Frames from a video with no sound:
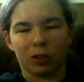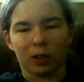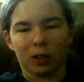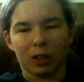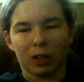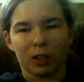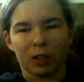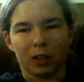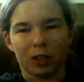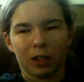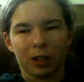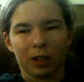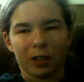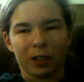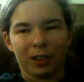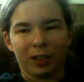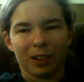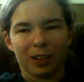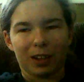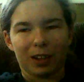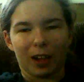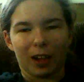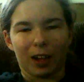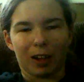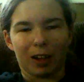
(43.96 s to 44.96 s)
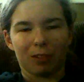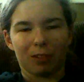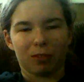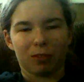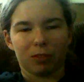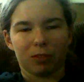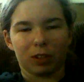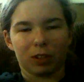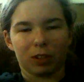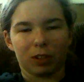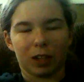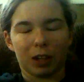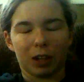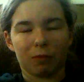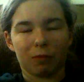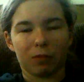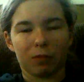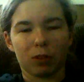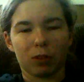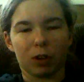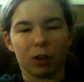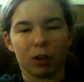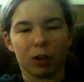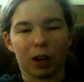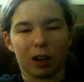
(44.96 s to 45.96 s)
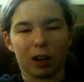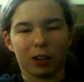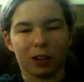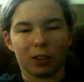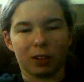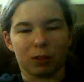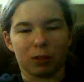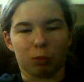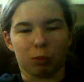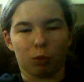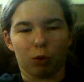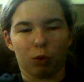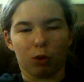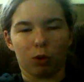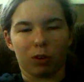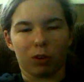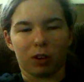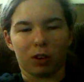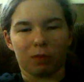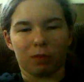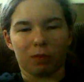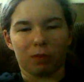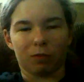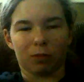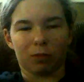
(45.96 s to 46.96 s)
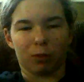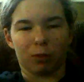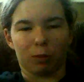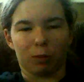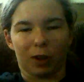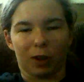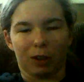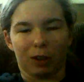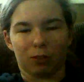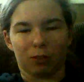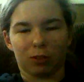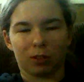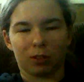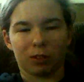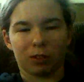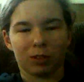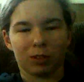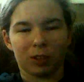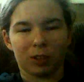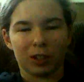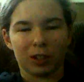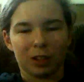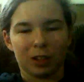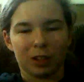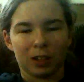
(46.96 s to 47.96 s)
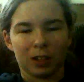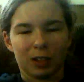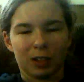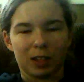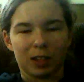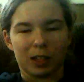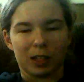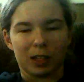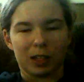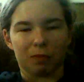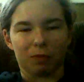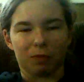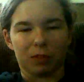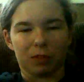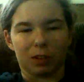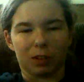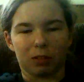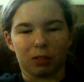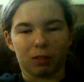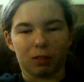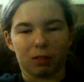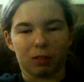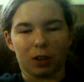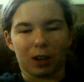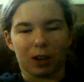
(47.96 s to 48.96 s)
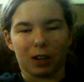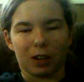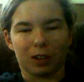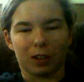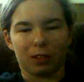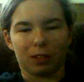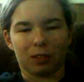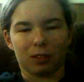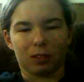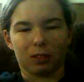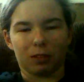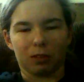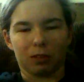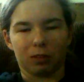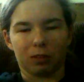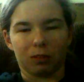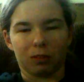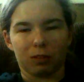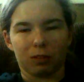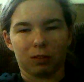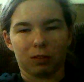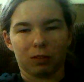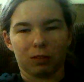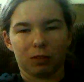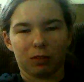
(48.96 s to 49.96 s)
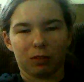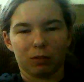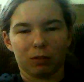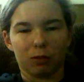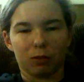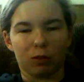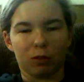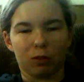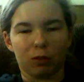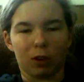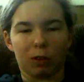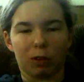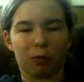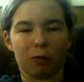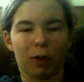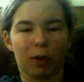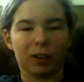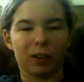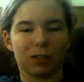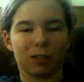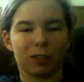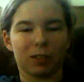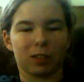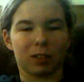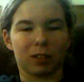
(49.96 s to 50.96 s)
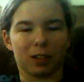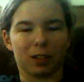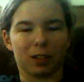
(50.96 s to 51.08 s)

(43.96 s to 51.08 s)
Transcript: uh, give you guys more information if you guys or whoever watches this